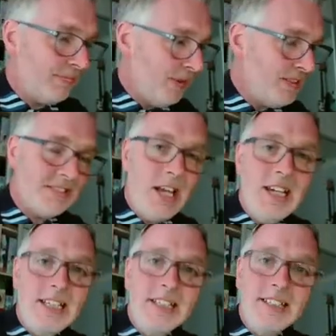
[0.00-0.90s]
the
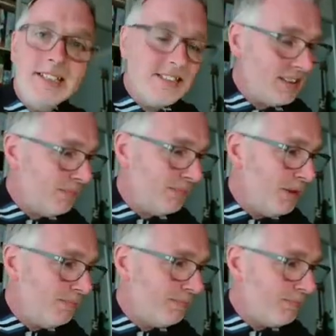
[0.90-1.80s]
sights, the
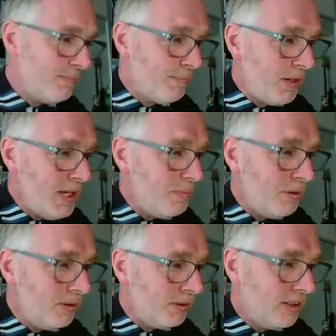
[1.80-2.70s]
the
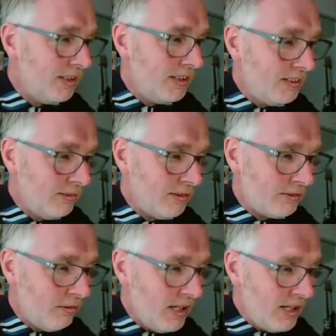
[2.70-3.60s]
people were
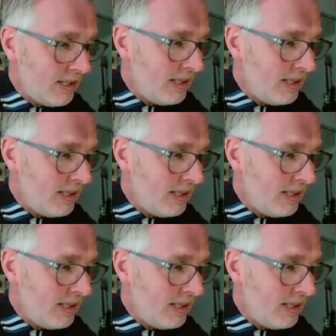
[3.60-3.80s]
great.